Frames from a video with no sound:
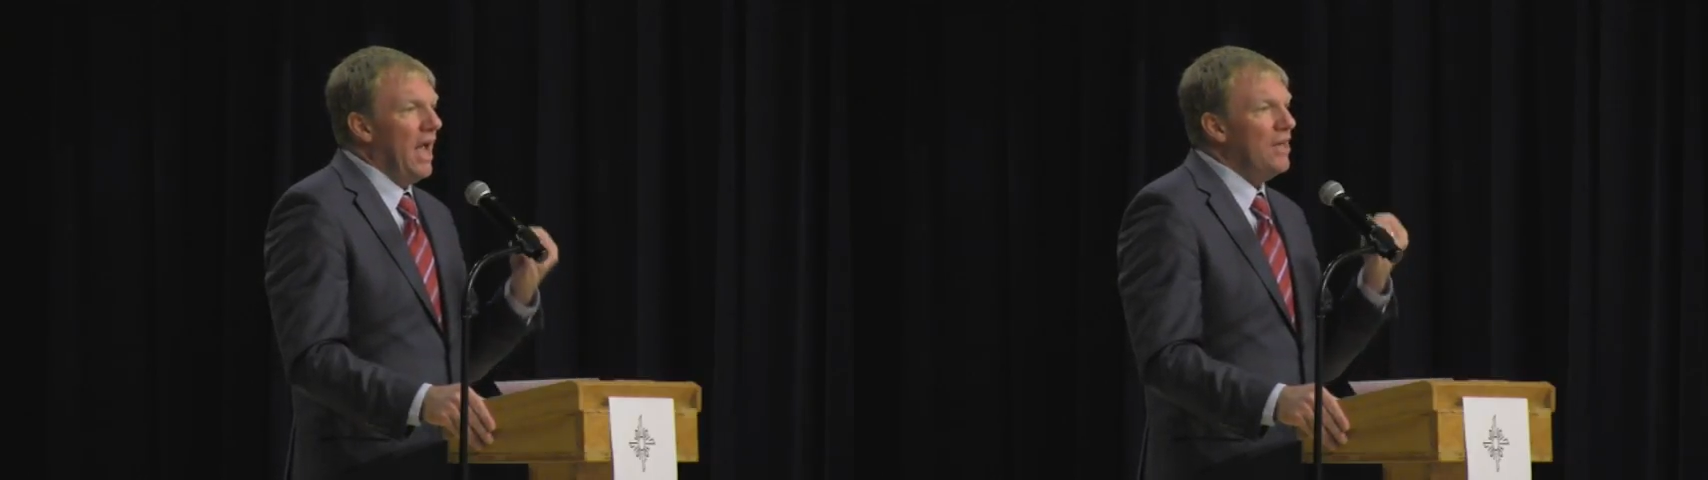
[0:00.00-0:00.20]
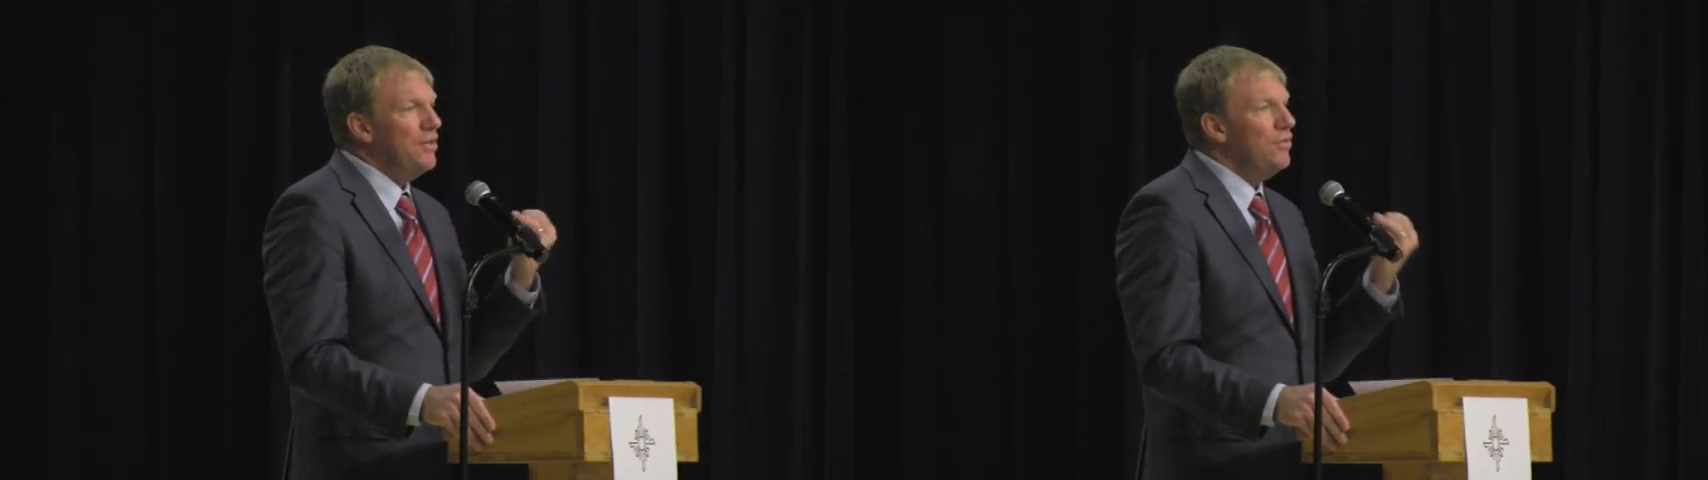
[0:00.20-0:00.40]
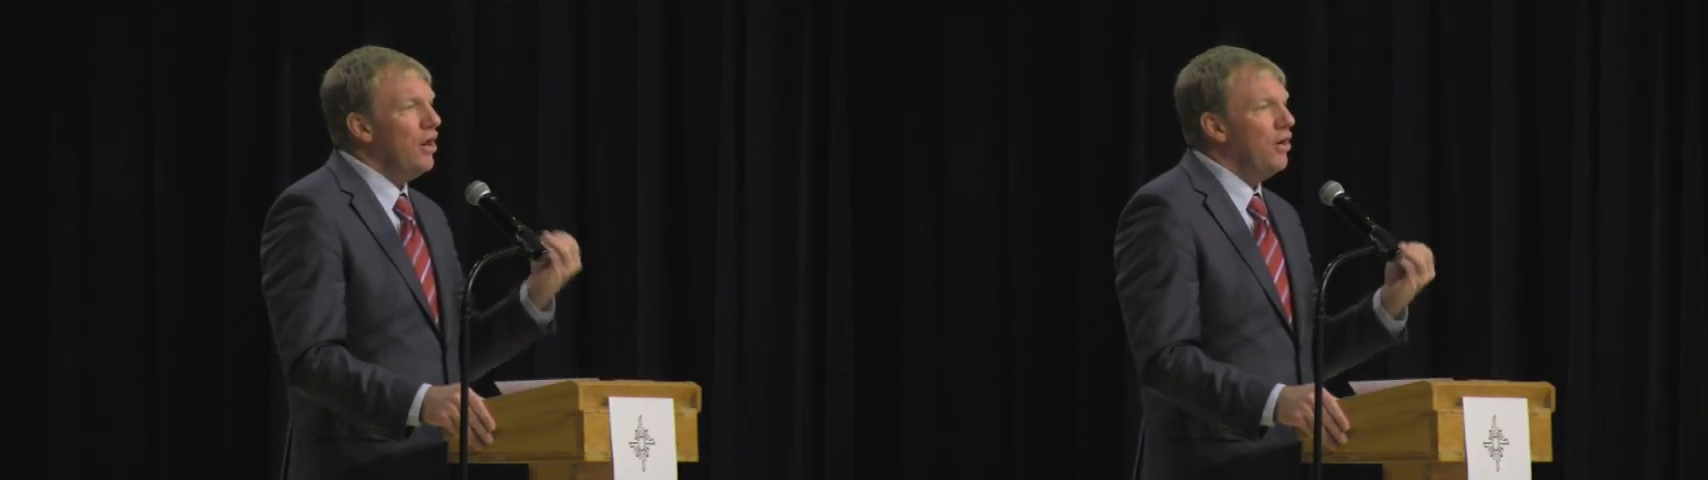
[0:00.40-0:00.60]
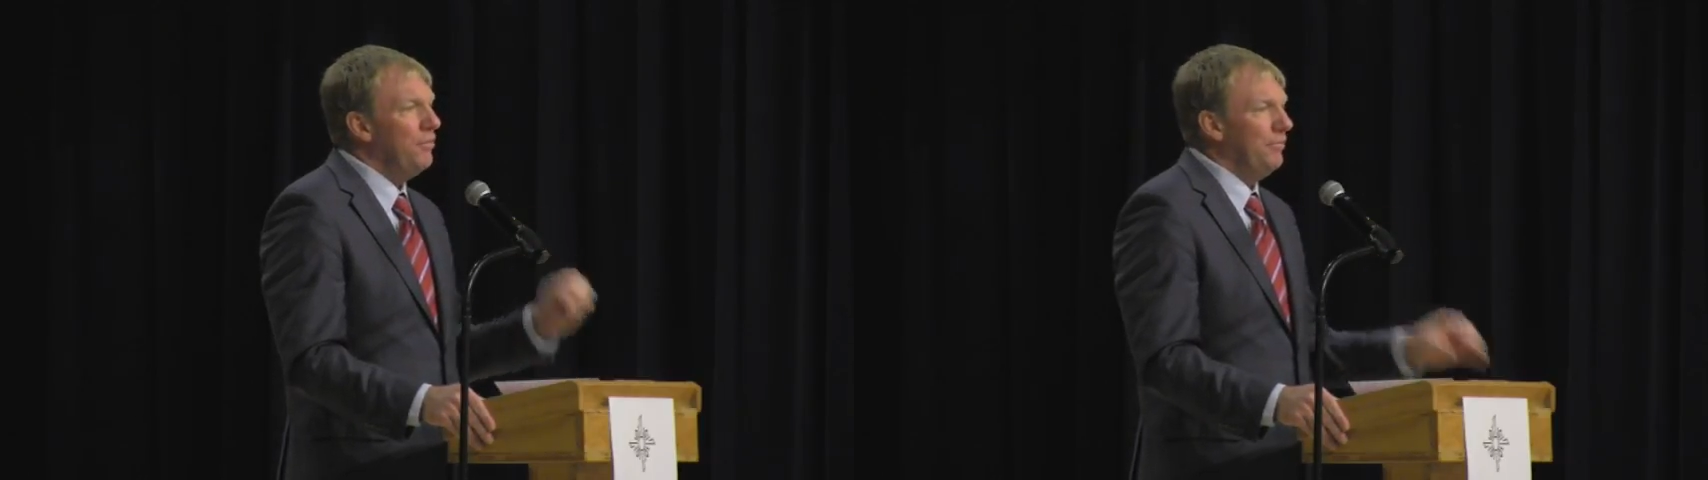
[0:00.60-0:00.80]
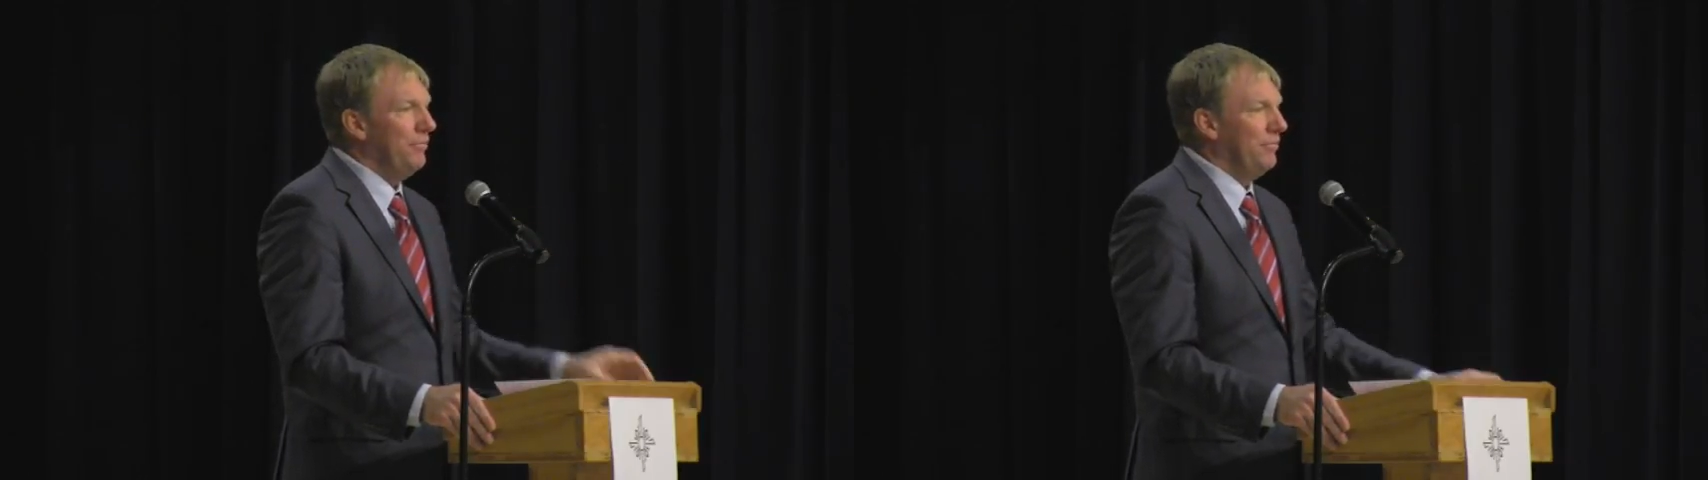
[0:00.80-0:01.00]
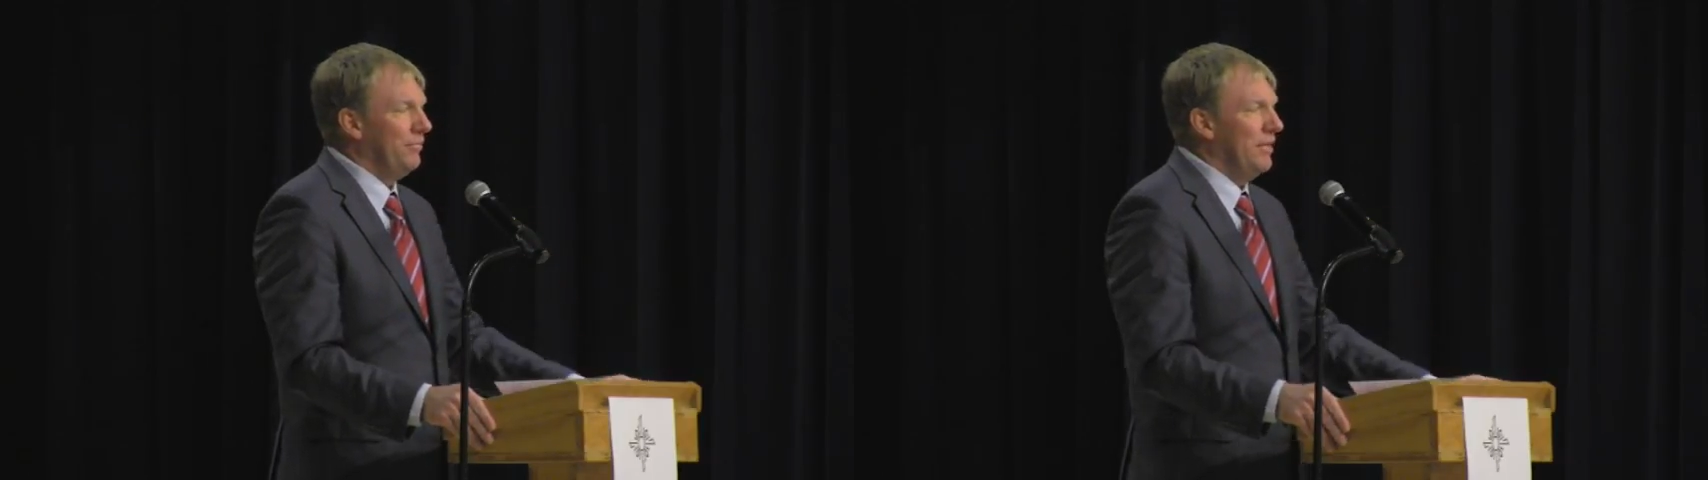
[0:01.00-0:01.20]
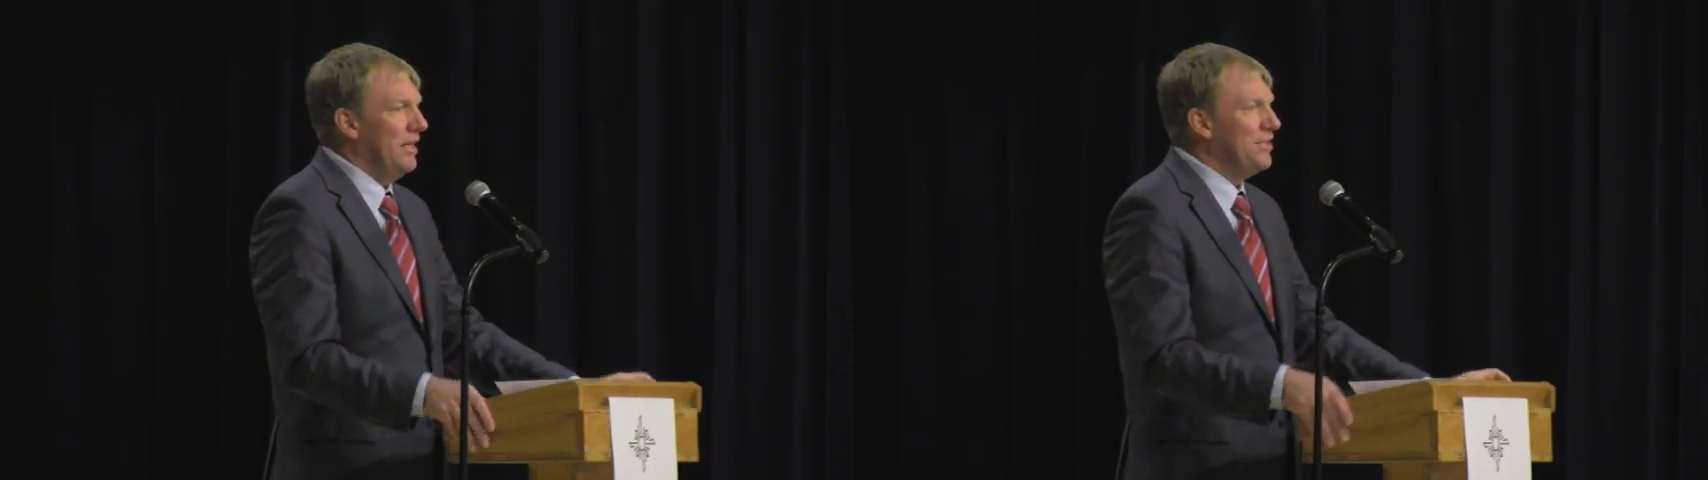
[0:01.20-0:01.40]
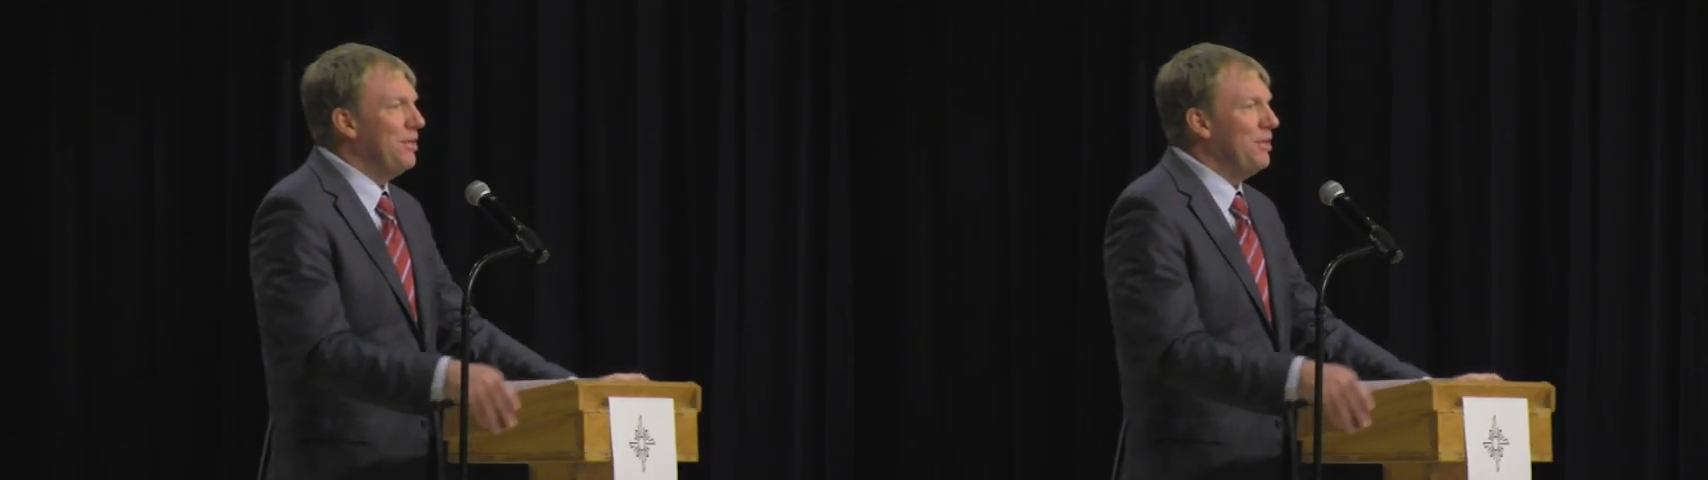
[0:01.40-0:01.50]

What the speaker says: And you know, as